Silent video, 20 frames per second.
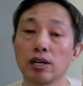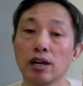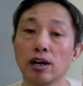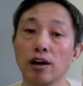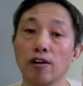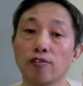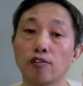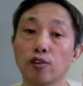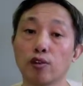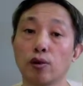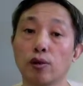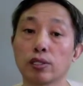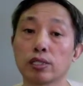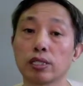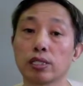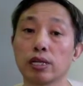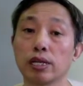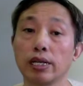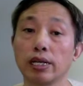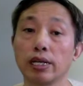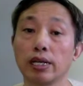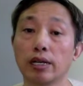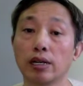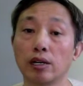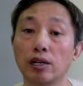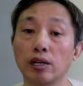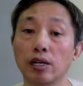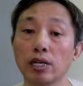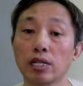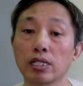Of course, the
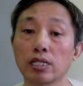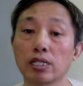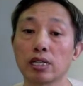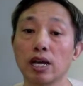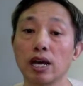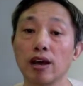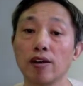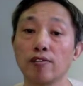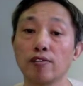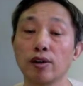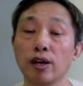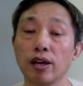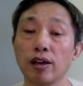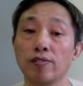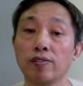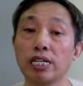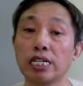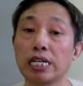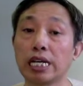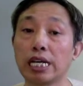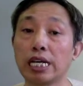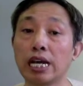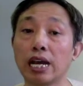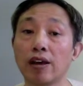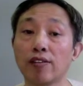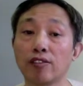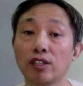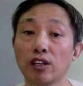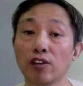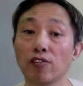artists have every day
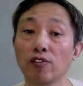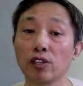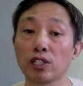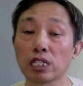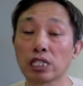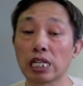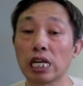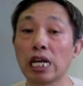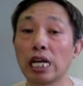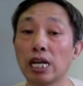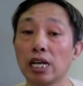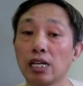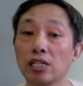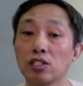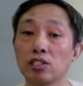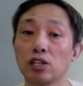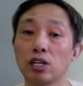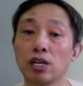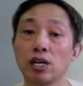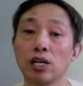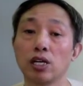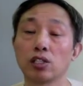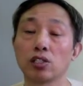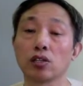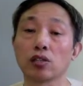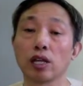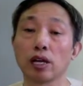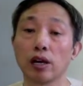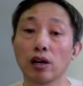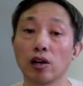have a different stage, so
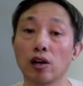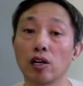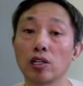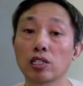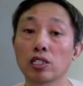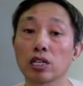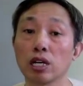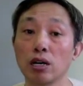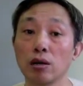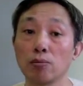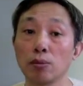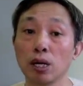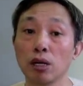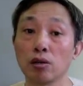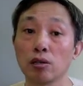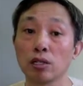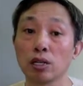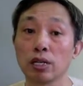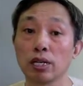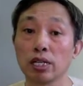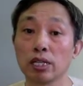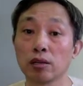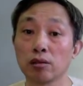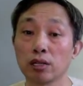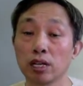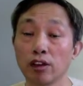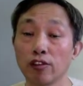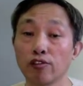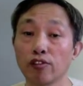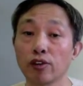the arts come a little
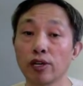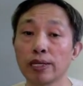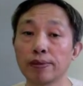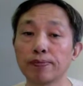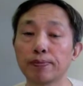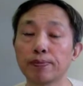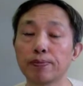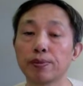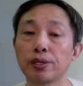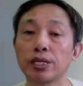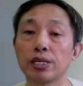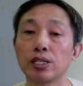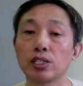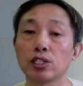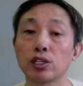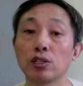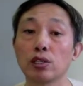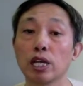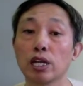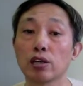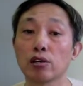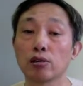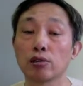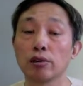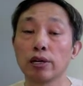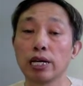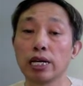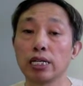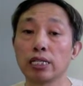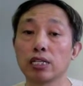different. So they
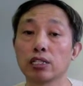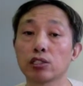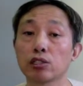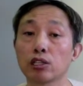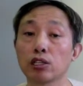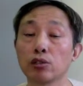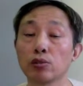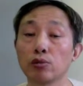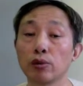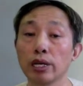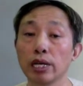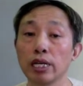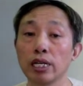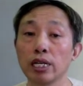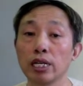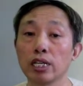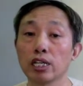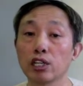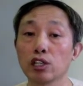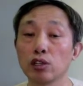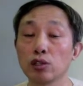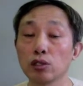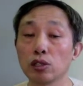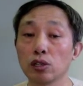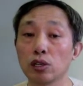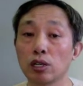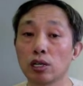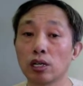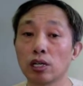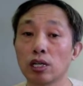create so really good
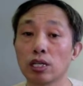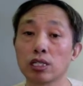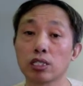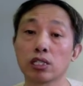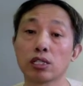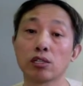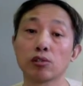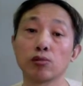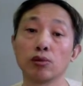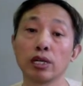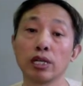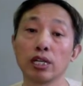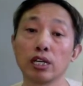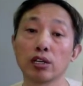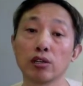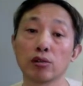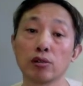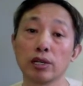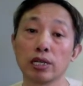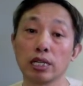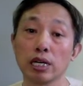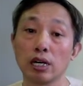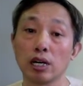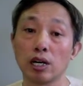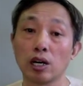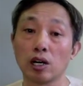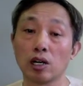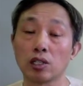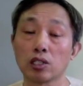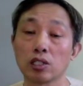artists. They really create
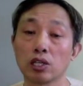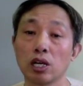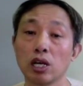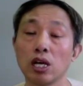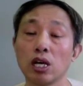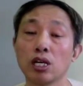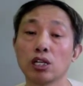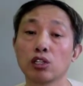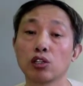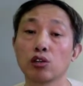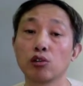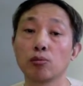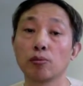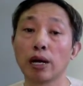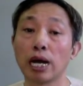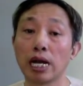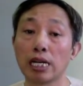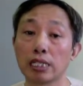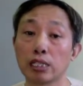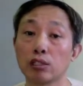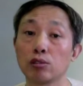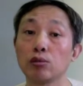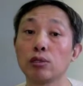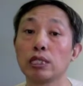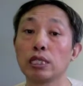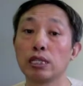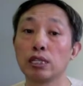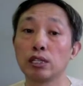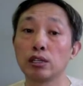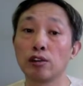arts to match
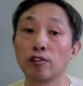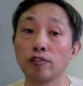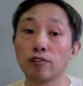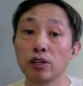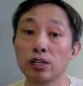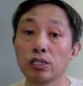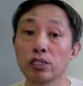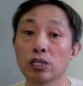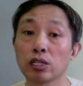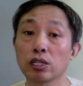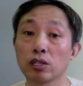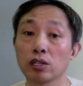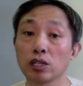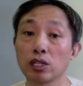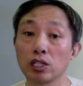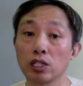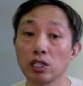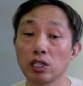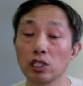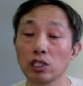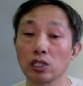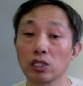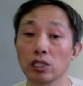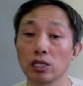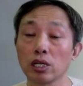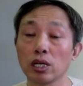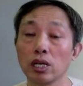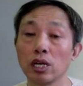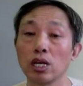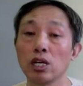with their physical condition.
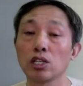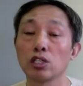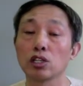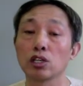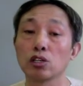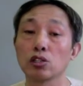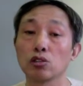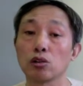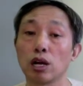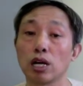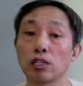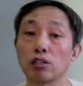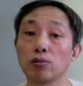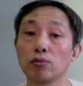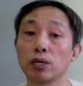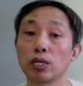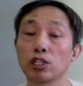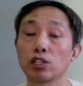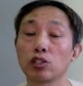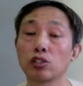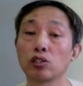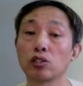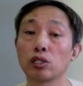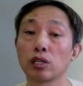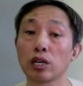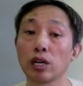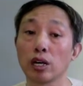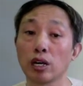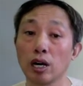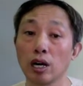So try to make sure
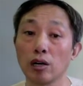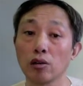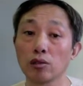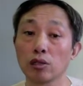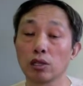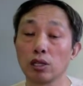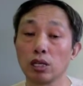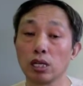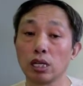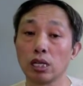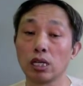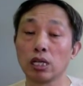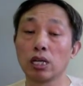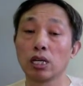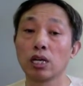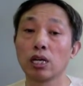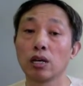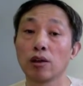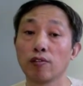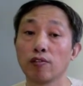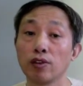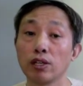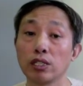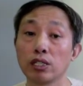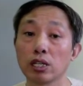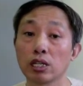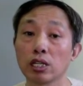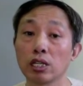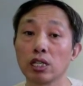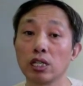they're healthy
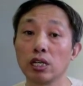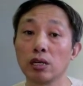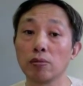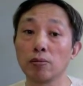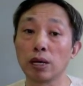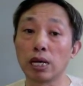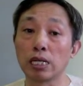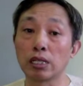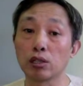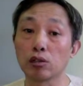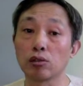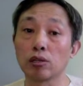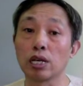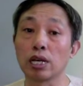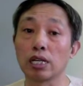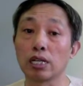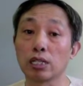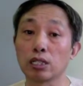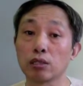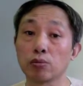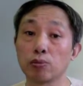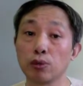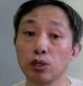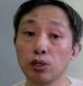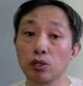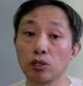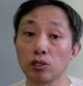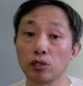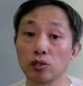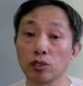physically, mentally, and
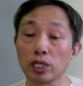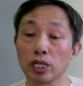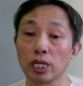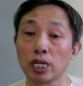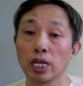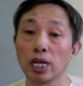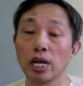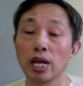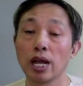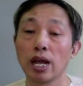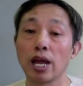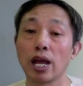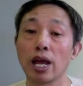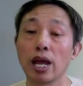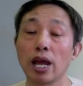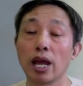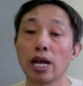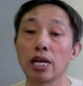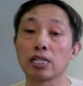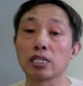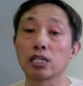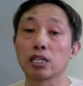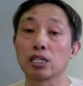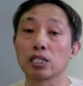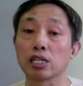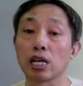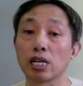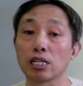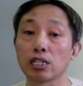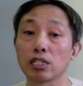spiritually. And
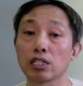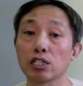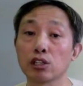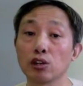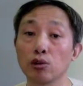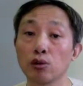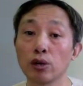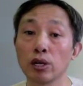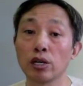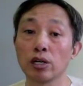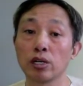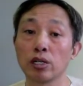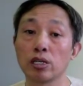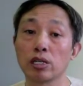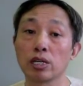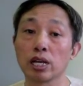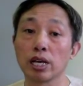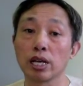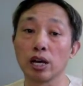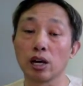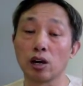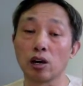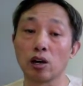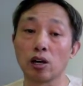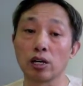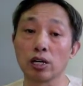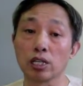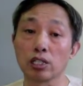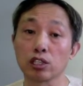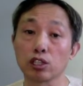that's where the
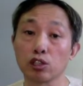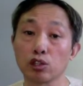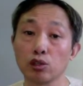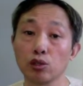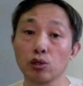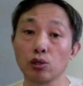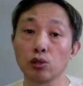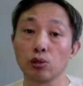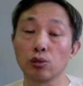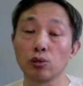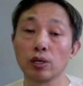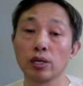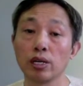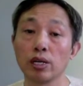artists do.